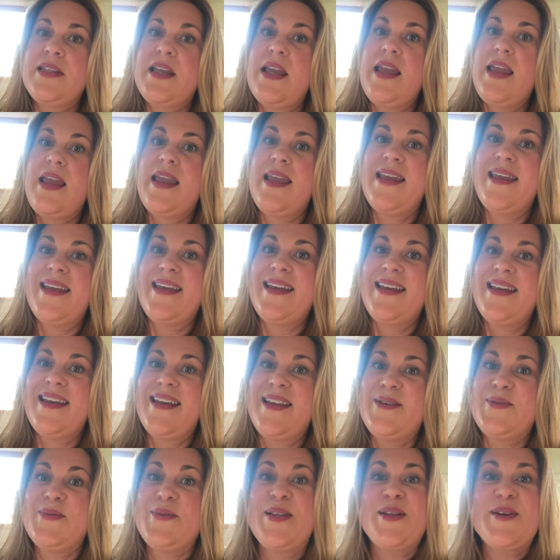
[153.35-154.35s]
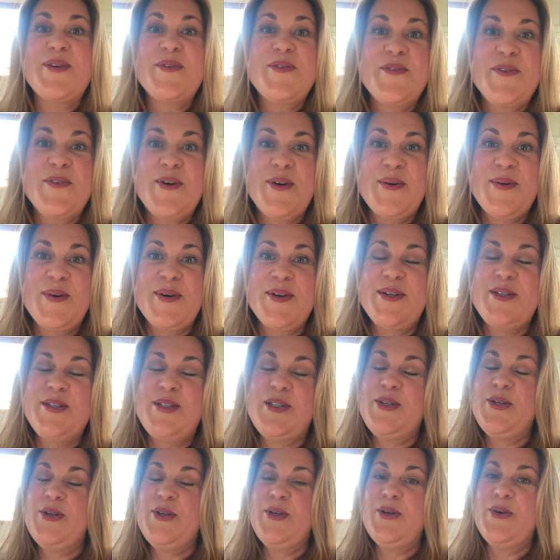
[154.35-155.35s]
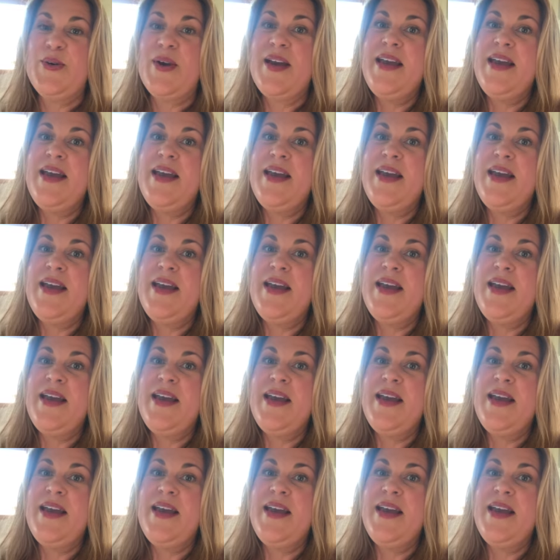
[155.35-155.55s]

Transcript: And we look forward to